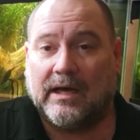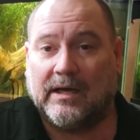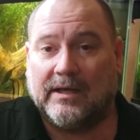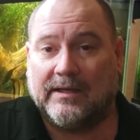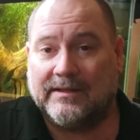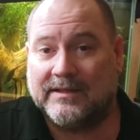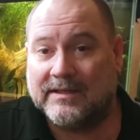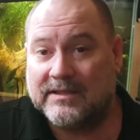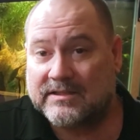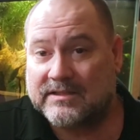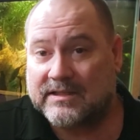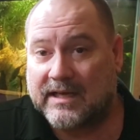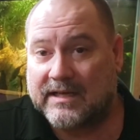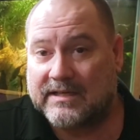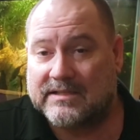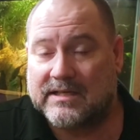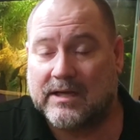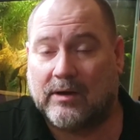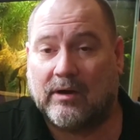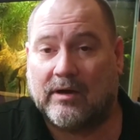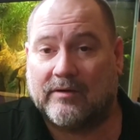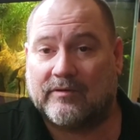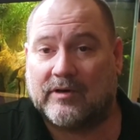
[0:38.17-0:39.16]
In this case,
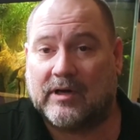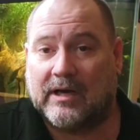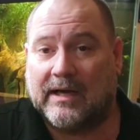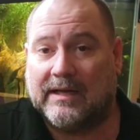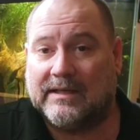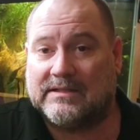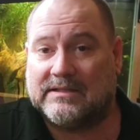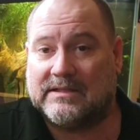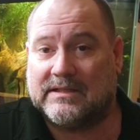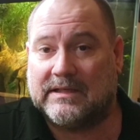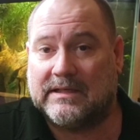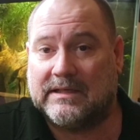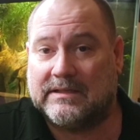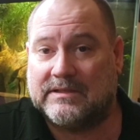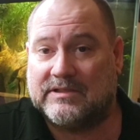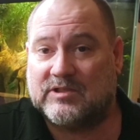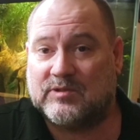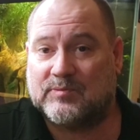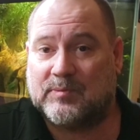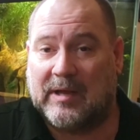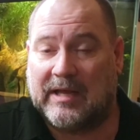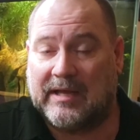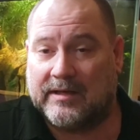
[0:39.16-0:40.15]
however, I did
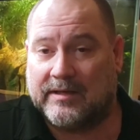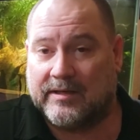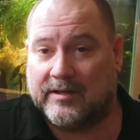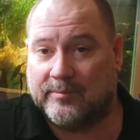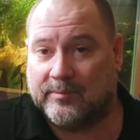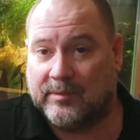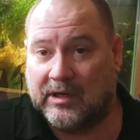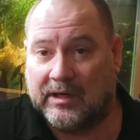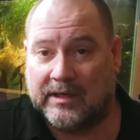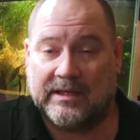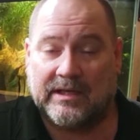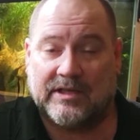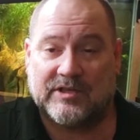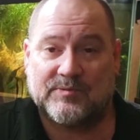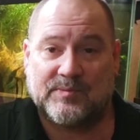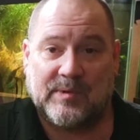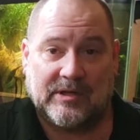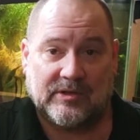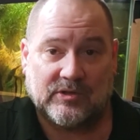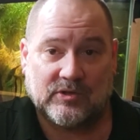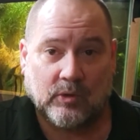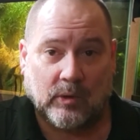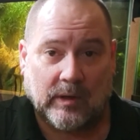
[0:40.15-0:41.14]
spend the money. I
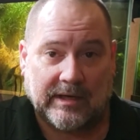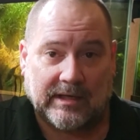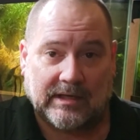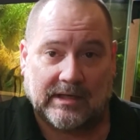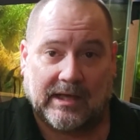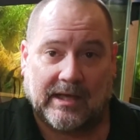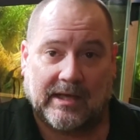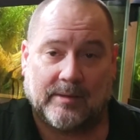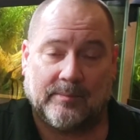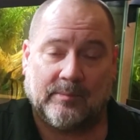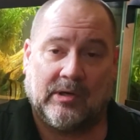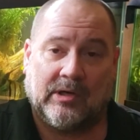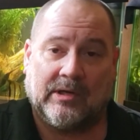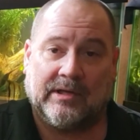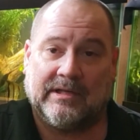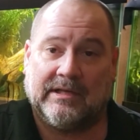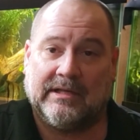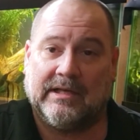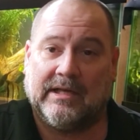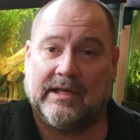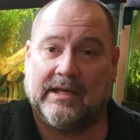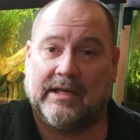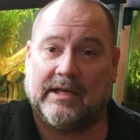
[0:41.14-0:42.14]
spent quite a lot of
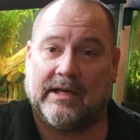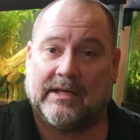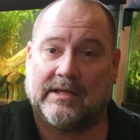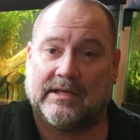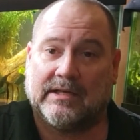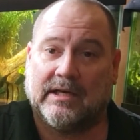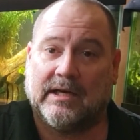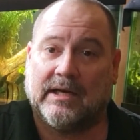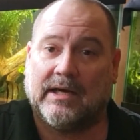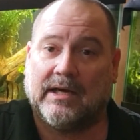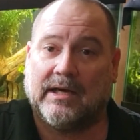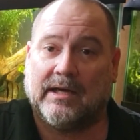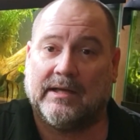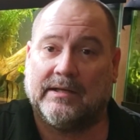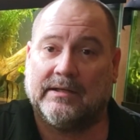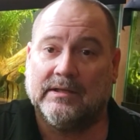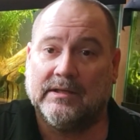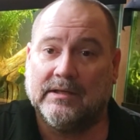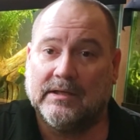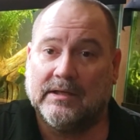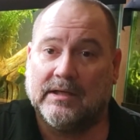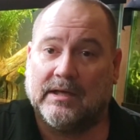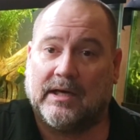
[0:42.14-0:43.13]
money, and I got
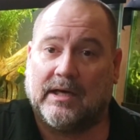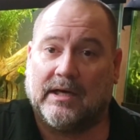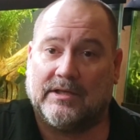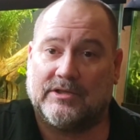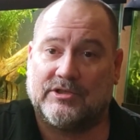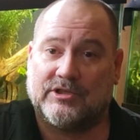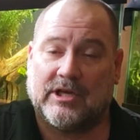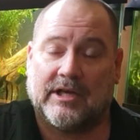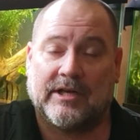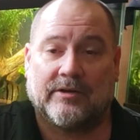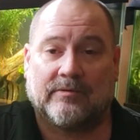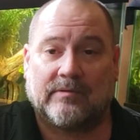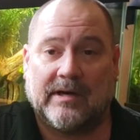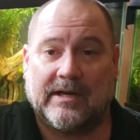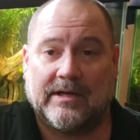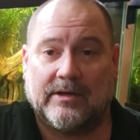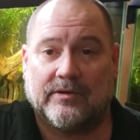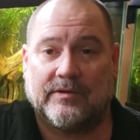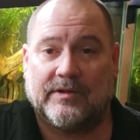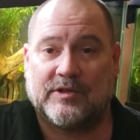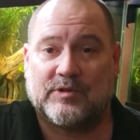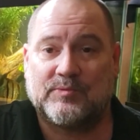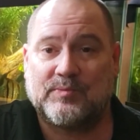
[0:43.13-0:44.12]
a
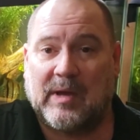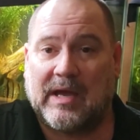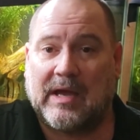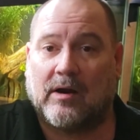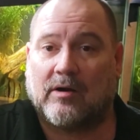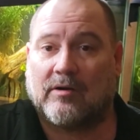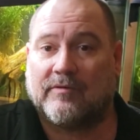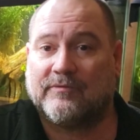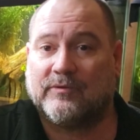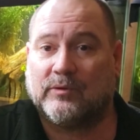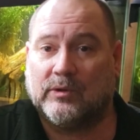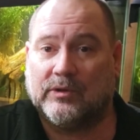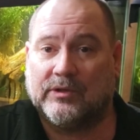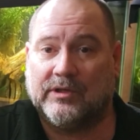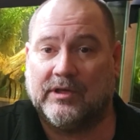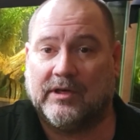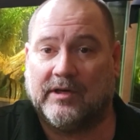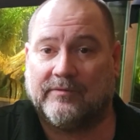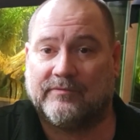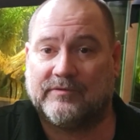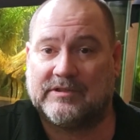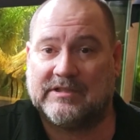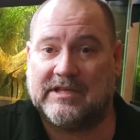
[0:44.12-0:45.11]
generator that's powerful
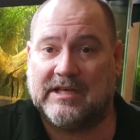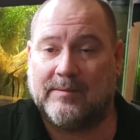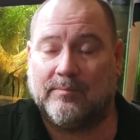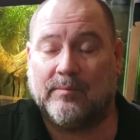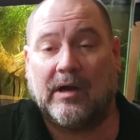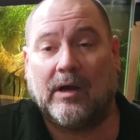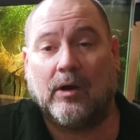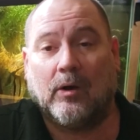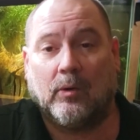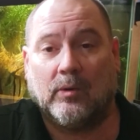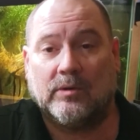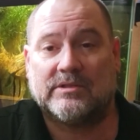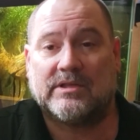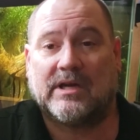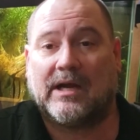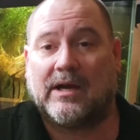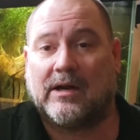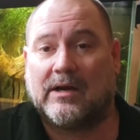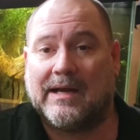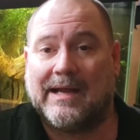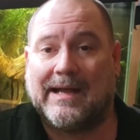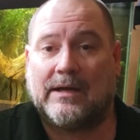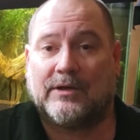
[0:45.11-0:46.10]
enough to keep my whole
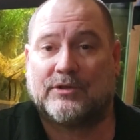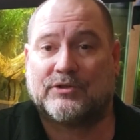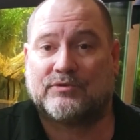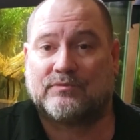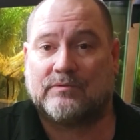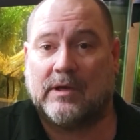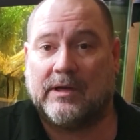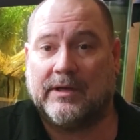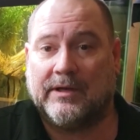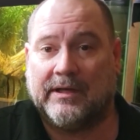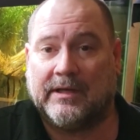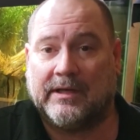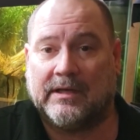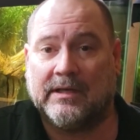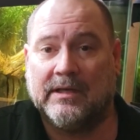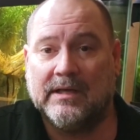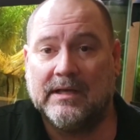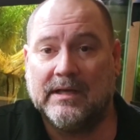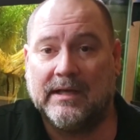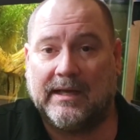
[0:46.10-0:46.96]
entire house running.